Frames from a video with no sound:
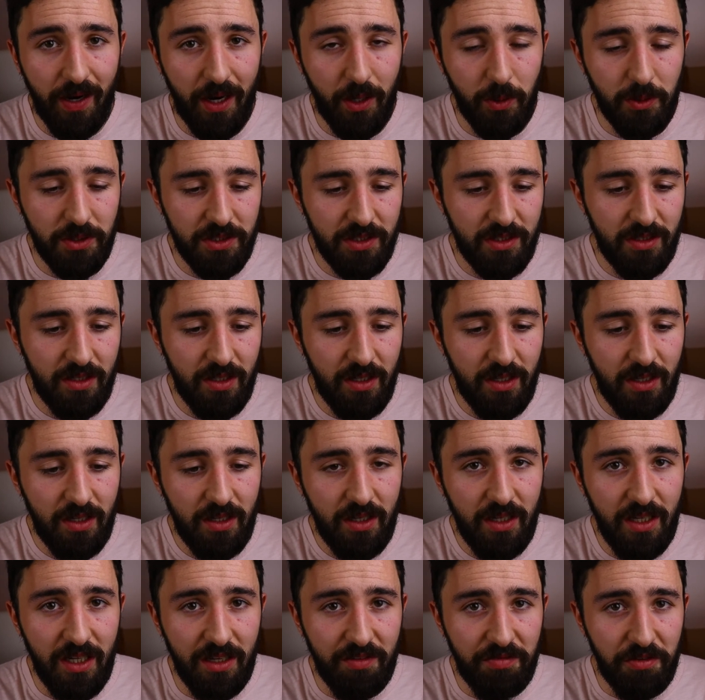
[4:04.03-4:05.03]
out
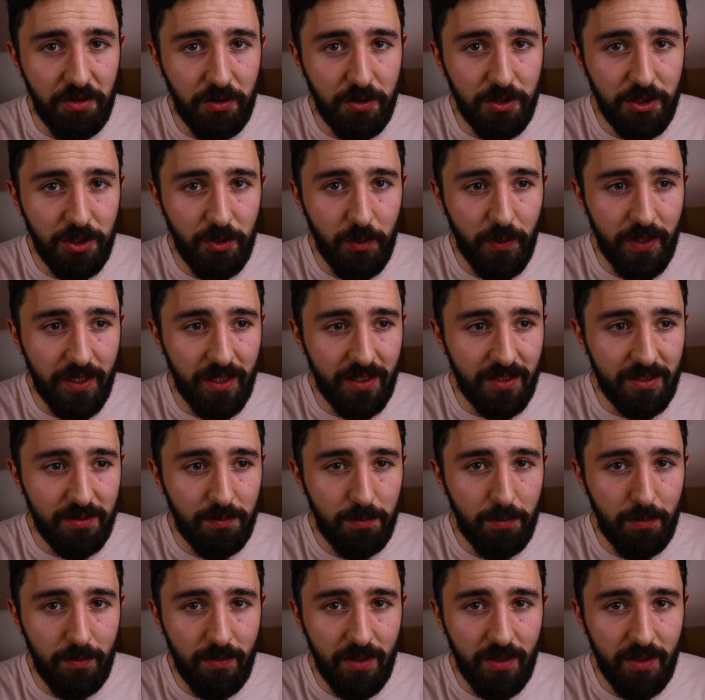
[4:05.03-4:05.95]
if you're doing it,